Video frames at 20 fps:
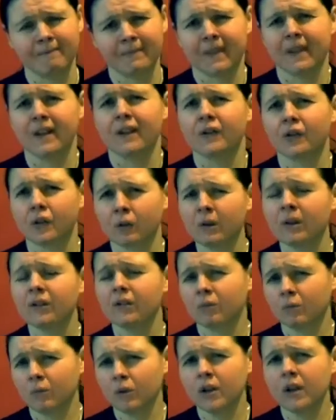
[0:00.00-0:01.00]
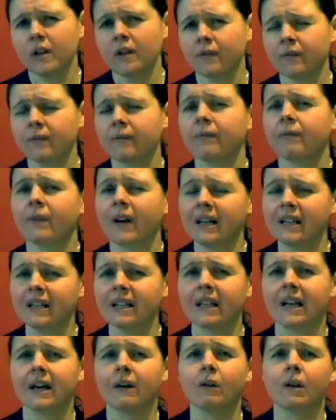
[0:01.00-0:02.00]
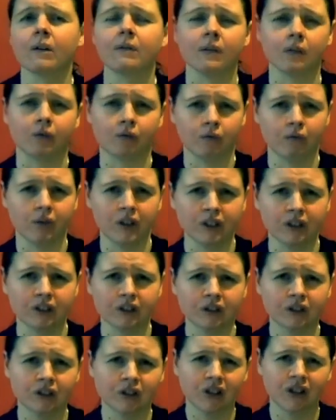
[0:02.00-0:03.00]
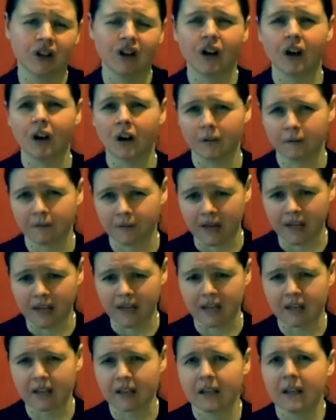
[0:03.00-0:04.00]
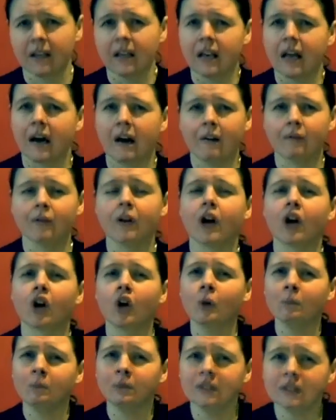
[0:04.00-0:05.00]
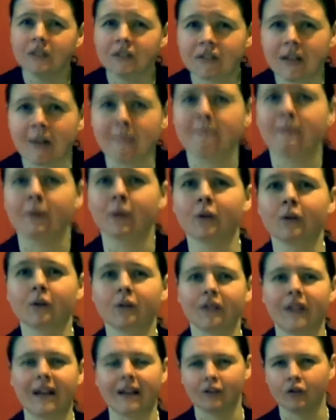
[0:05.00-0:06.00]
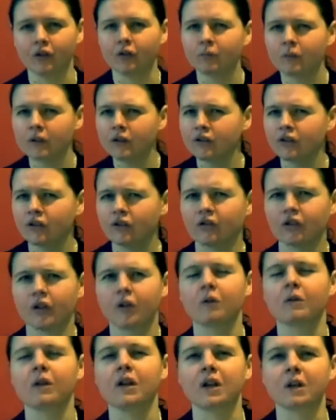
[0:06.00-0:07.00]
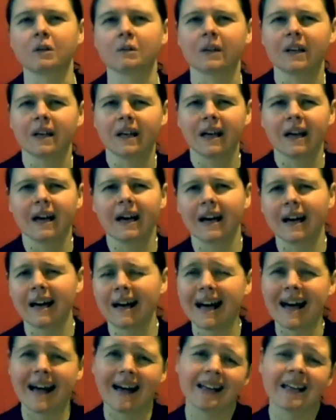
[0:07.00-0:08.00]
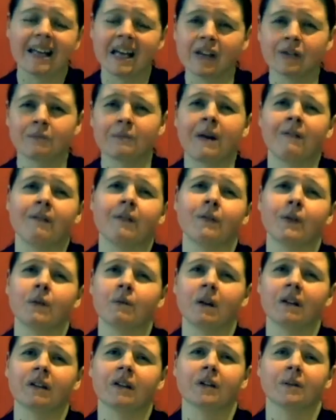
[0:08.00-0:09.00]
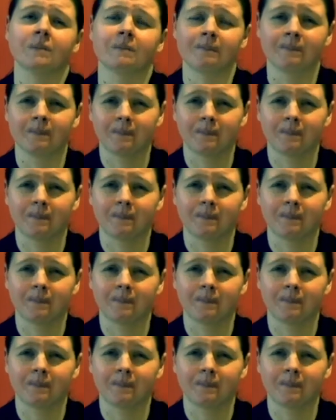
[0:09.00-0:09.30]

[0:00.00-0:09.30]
So it's worth finding out if it's real or fake. Now I've got a couple of samples I just want to show you and here's my review on them. Now,